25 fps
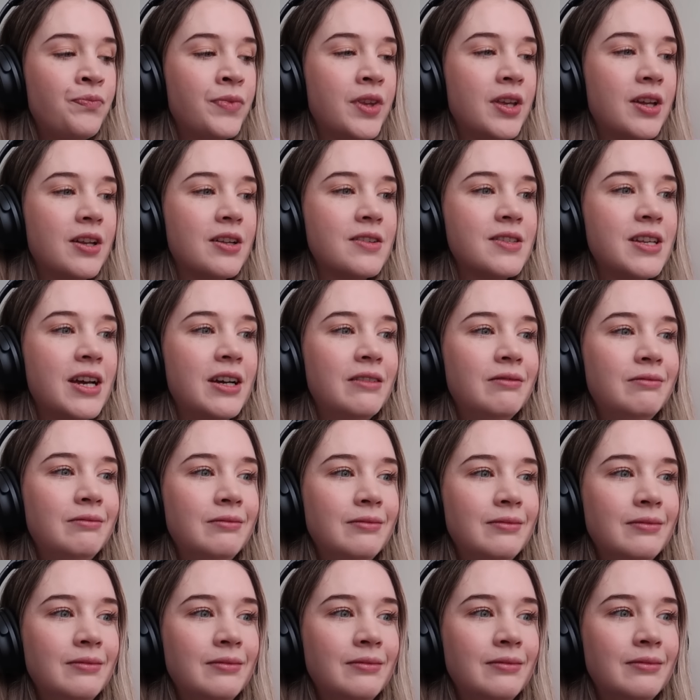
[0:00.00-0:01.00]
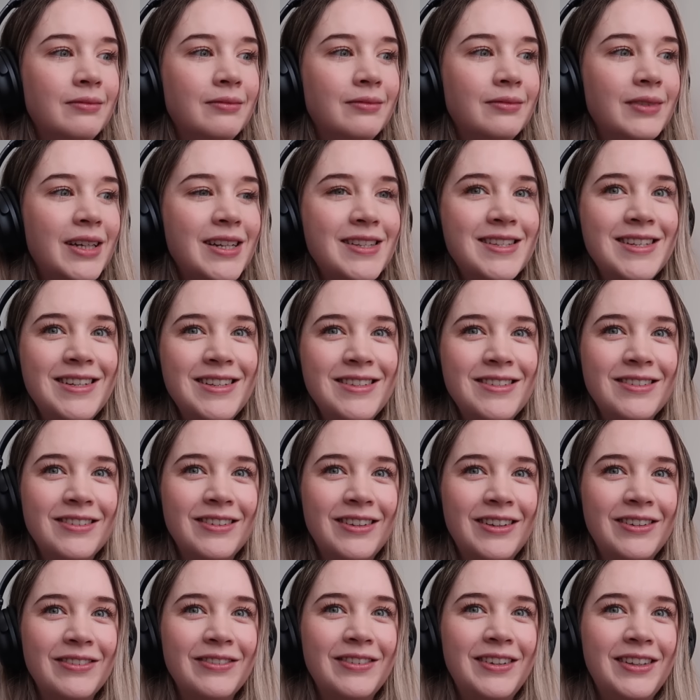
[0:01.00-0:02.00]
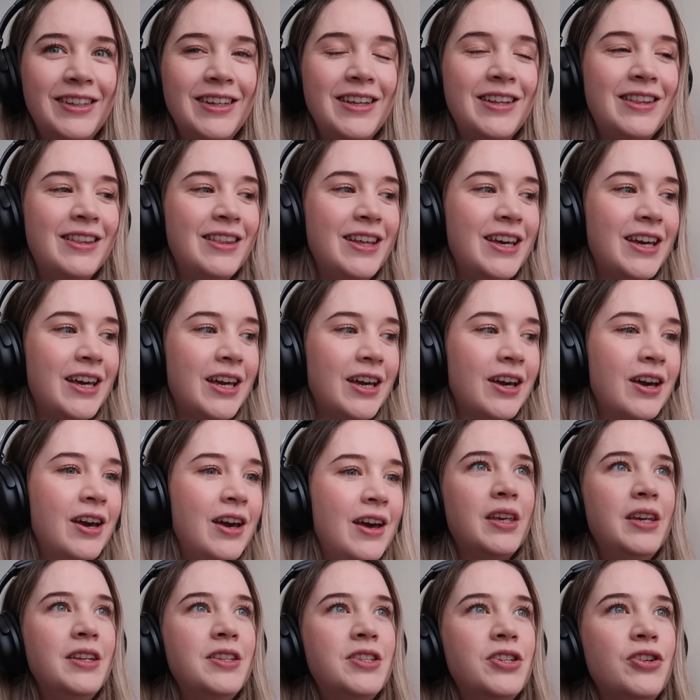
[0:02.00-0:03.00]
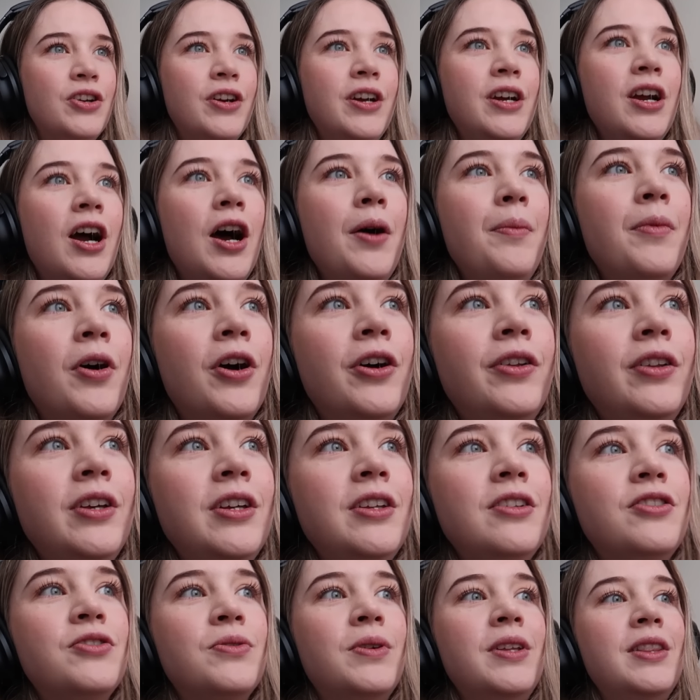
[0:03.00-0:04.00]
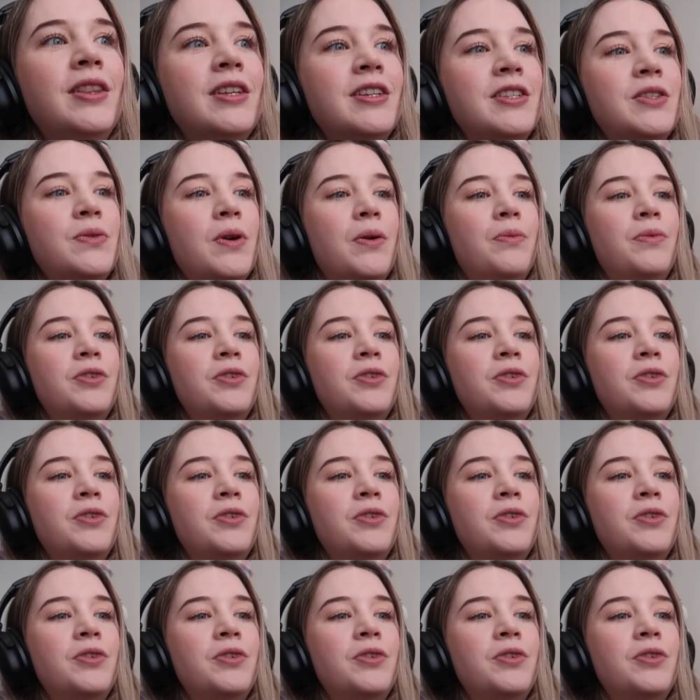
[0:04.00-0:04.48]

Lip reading: And I was like, that sounds like really thick. Considering I'm only doing this one,